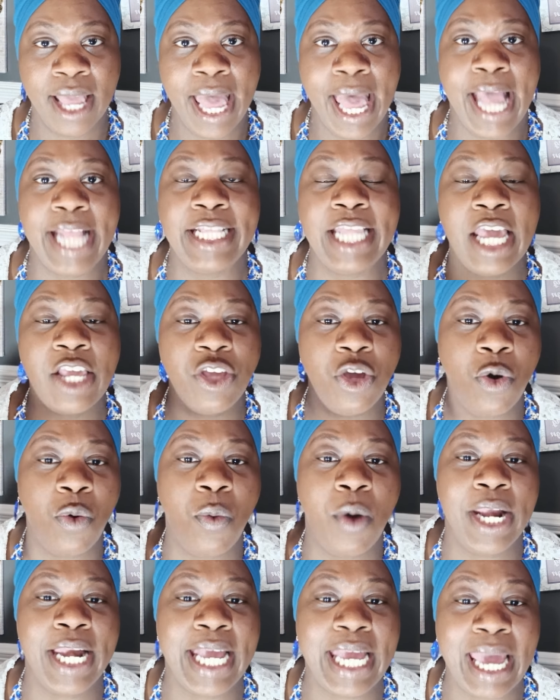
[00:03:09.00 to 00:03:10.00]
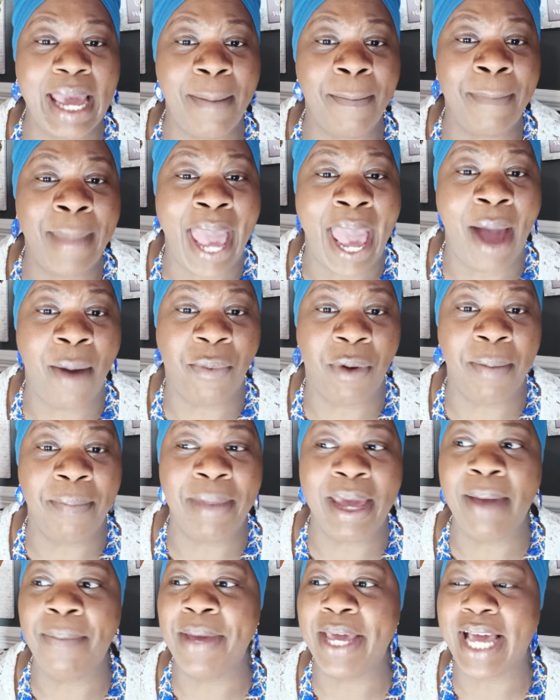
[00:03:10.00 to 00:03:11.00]
And then you want to get mad with
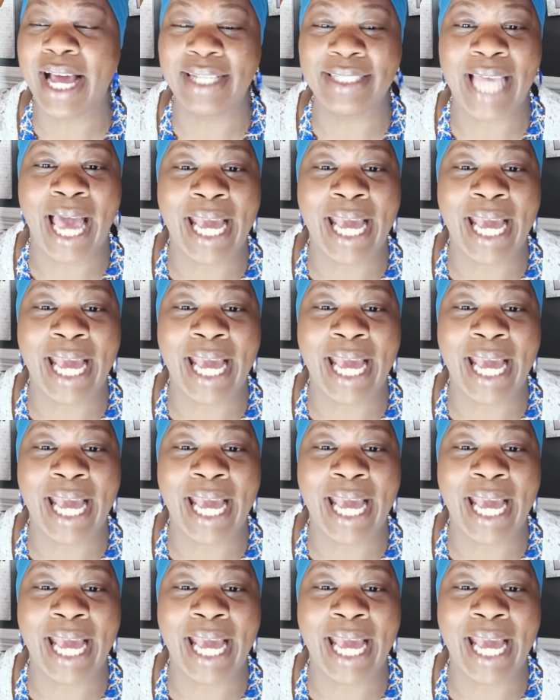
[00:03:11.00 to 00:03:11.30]
me because